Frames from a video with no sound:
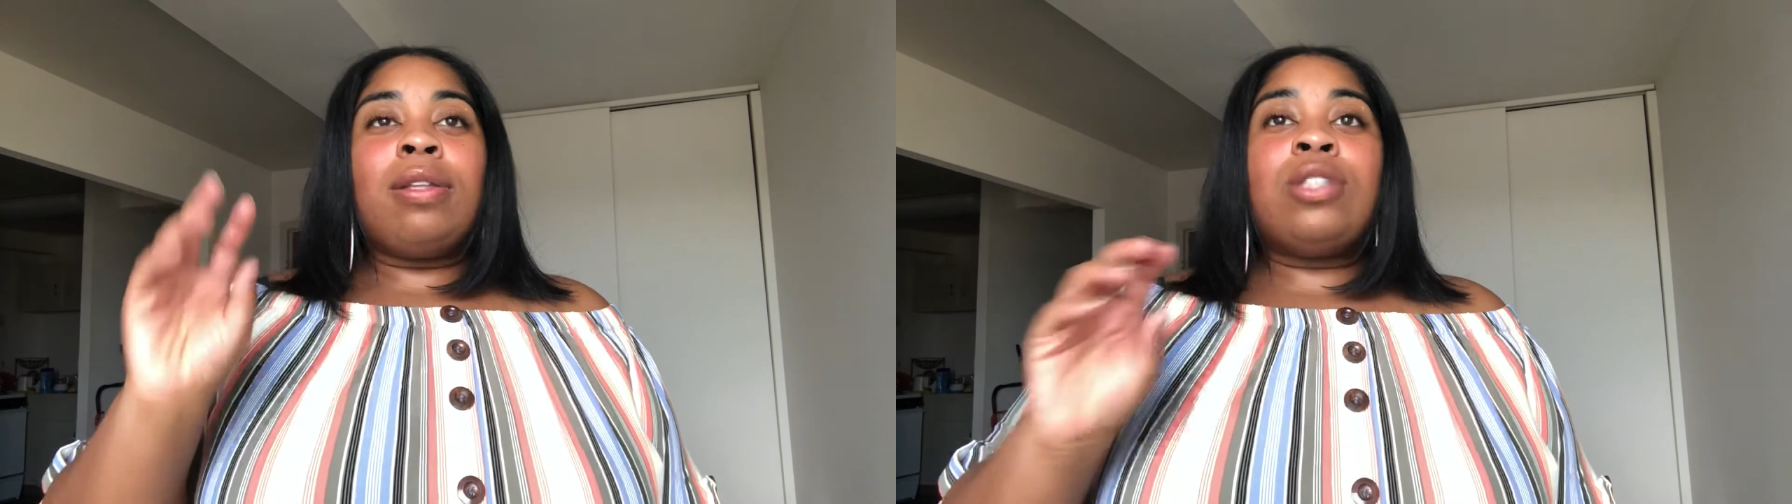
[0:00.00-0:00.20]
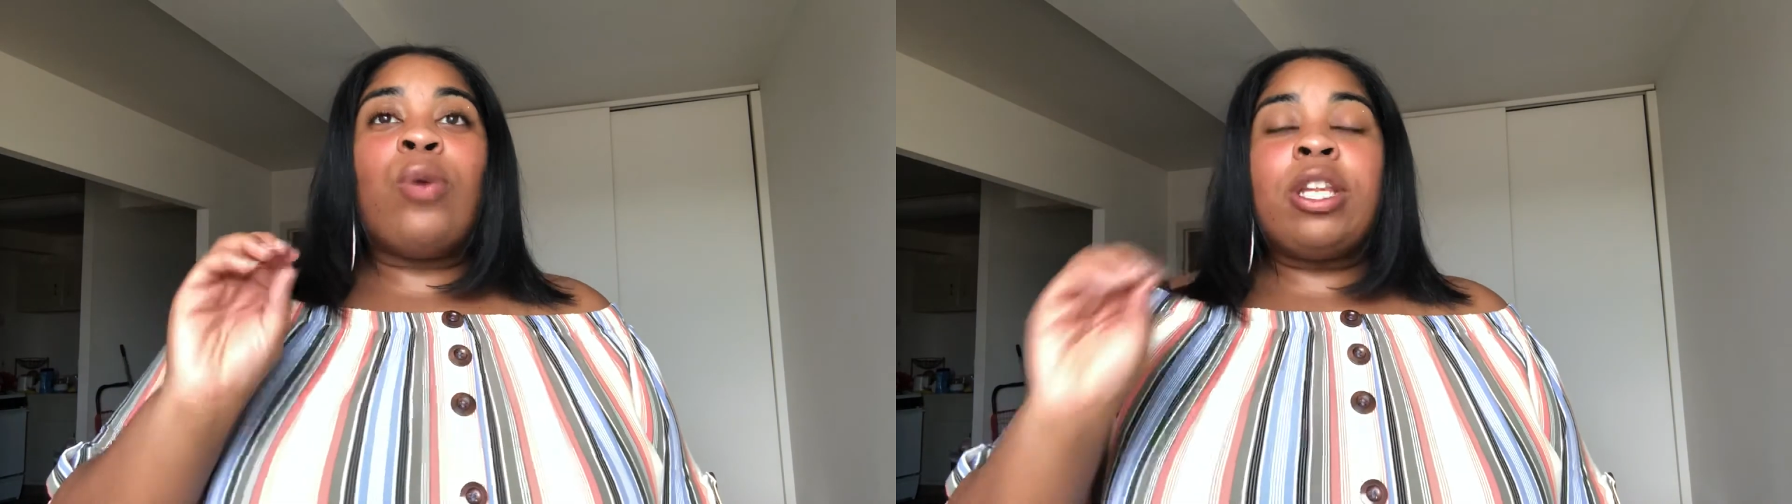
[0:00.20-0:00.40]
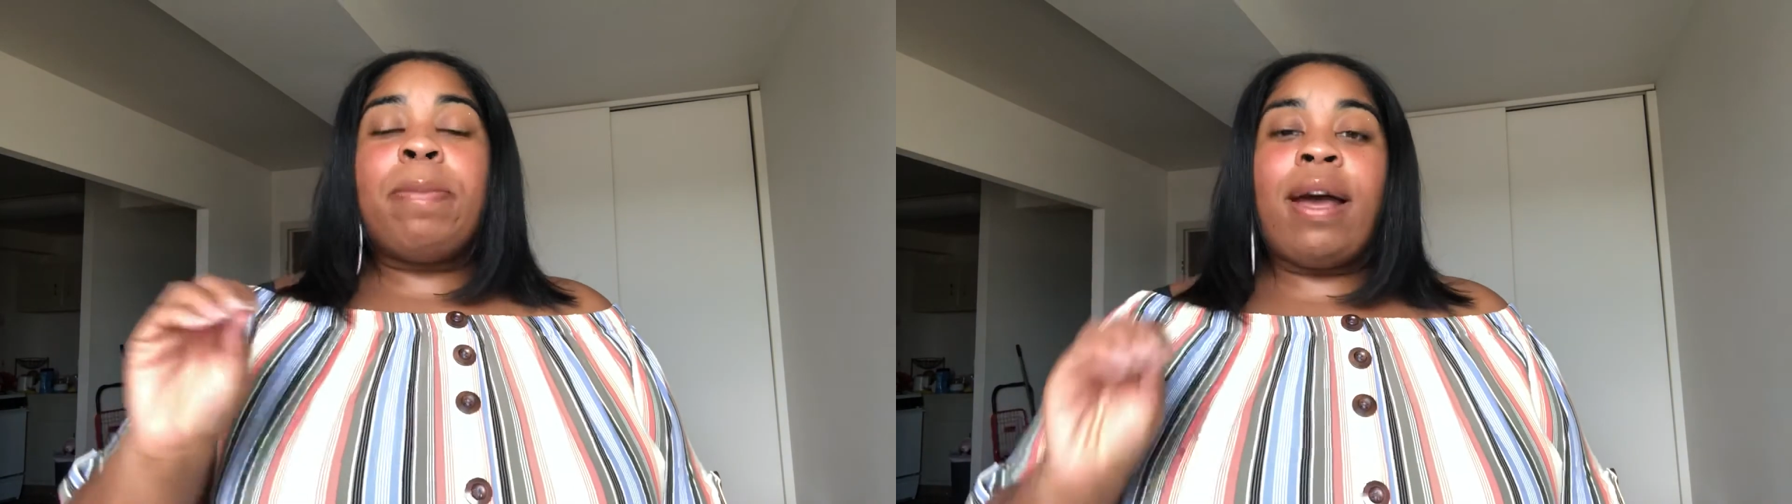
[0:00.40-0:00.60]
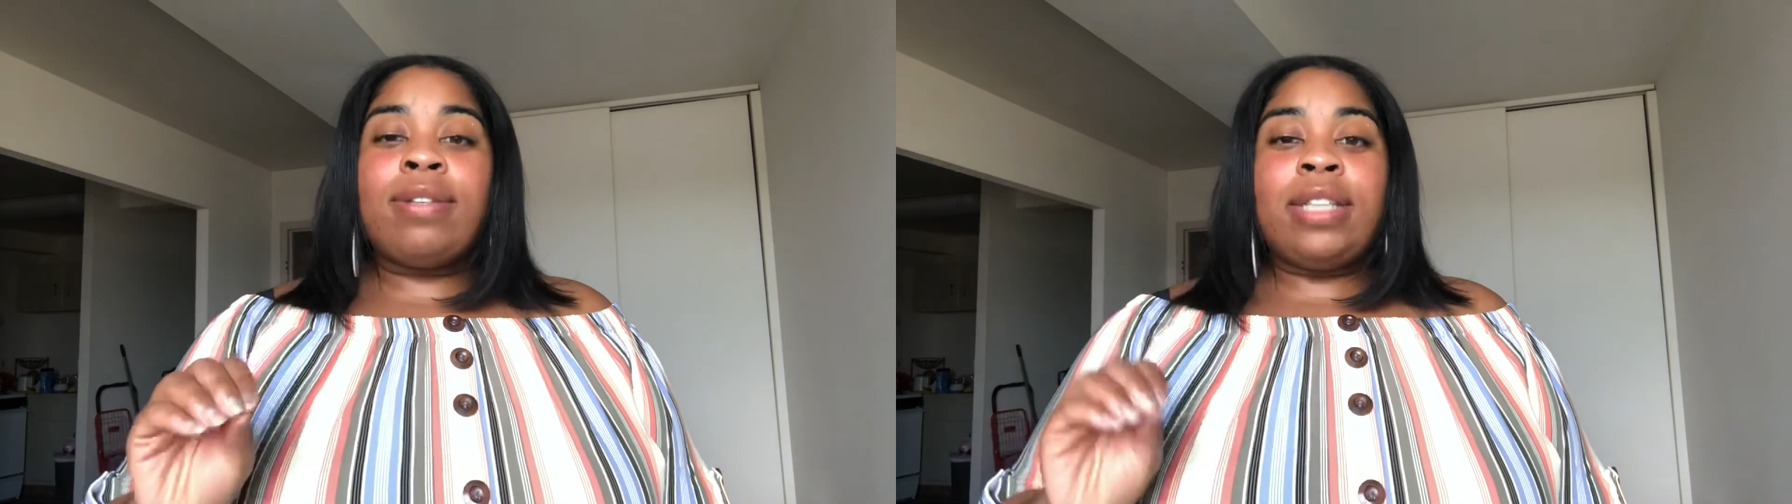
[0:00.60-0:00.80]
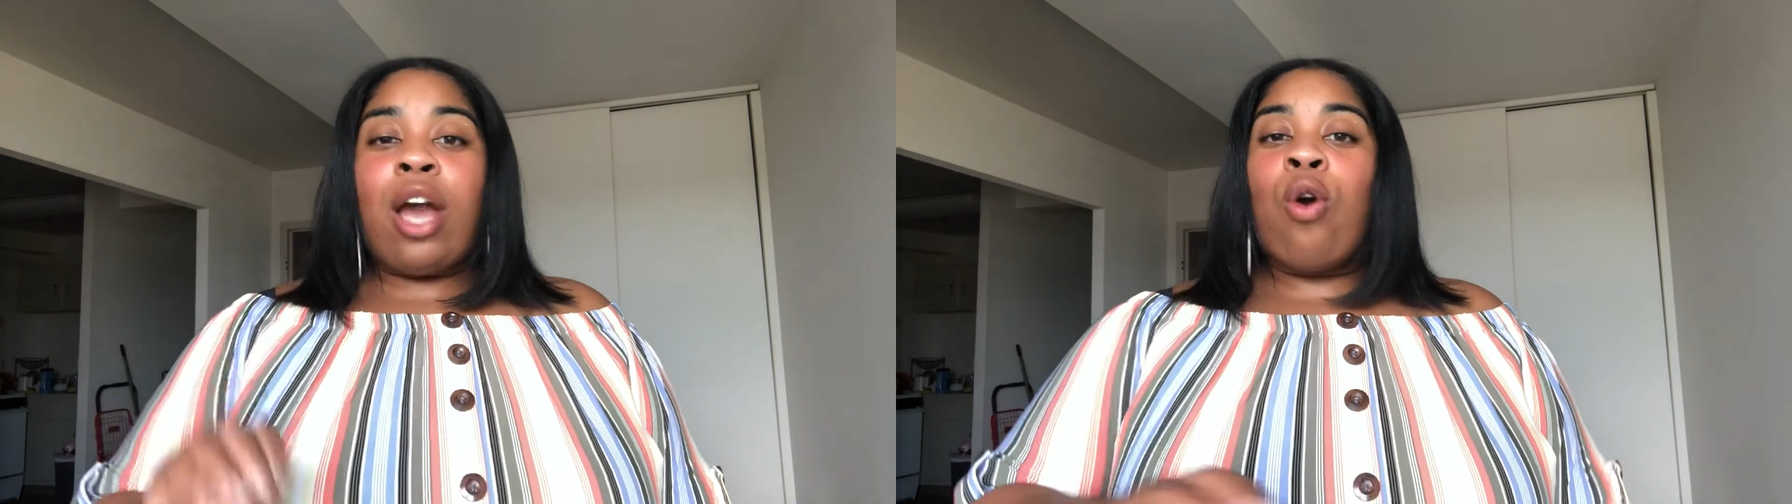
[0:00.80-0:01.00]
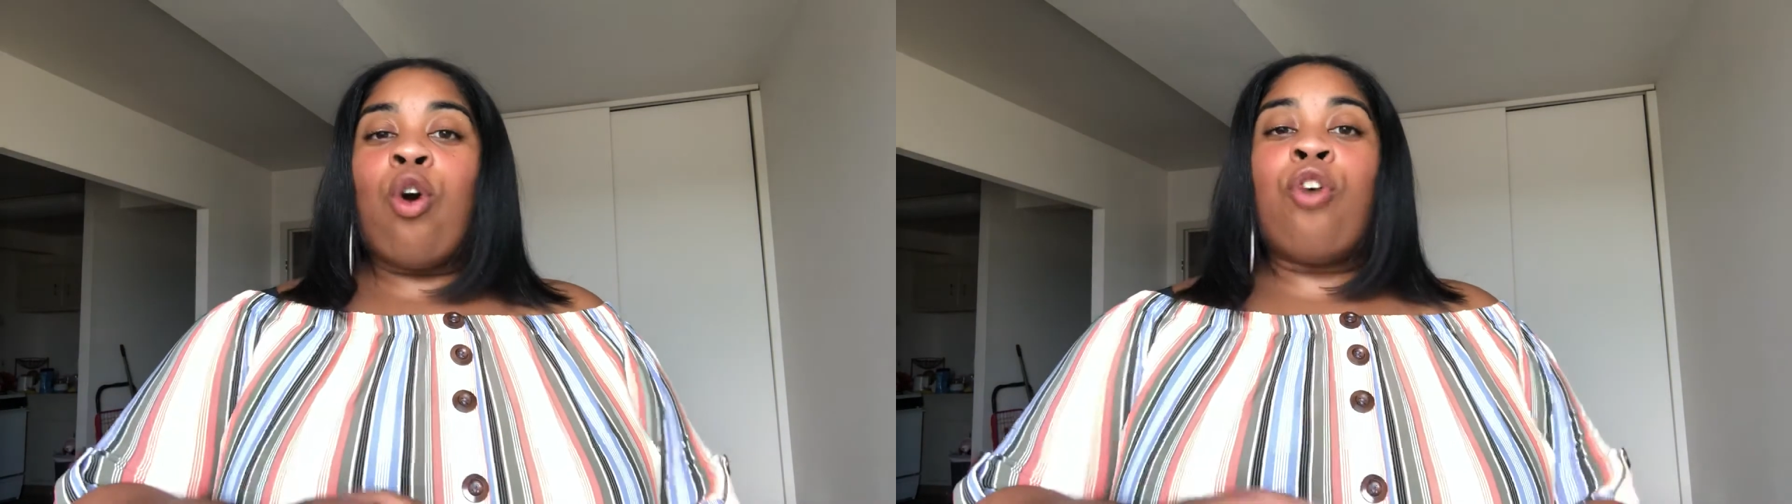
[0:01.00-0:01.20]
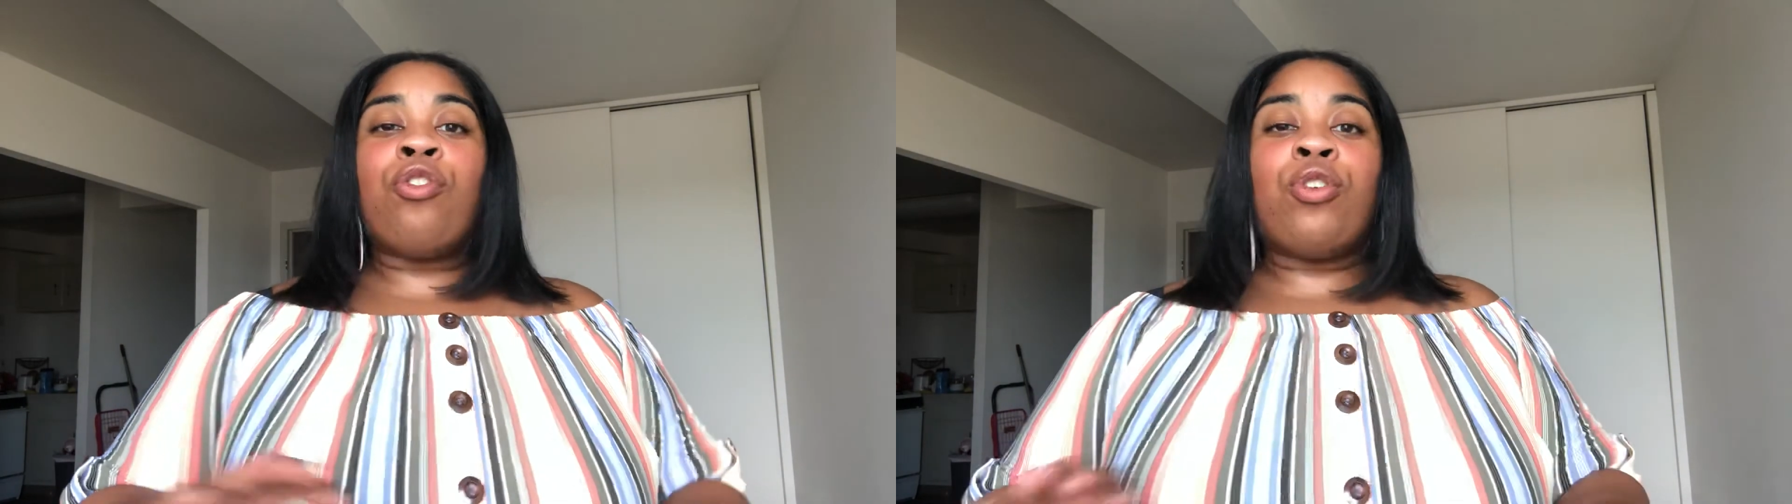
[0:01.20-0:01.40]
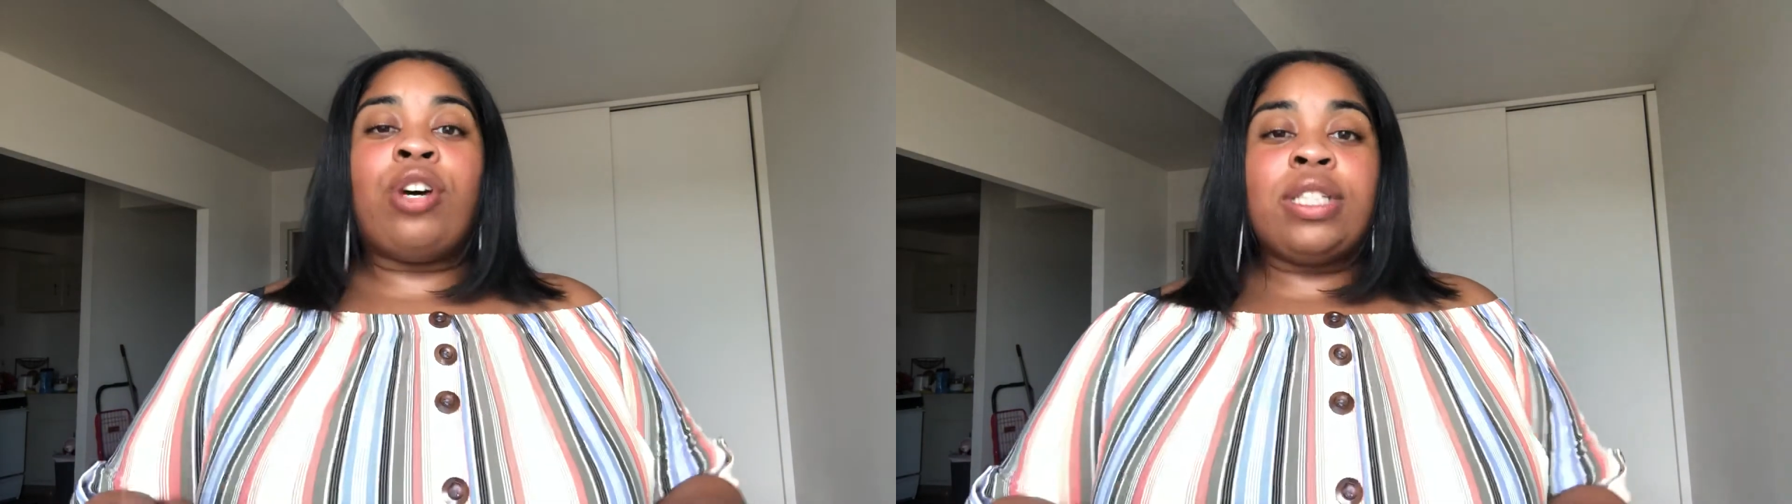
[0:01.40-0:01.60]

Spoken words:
20 pounds down overall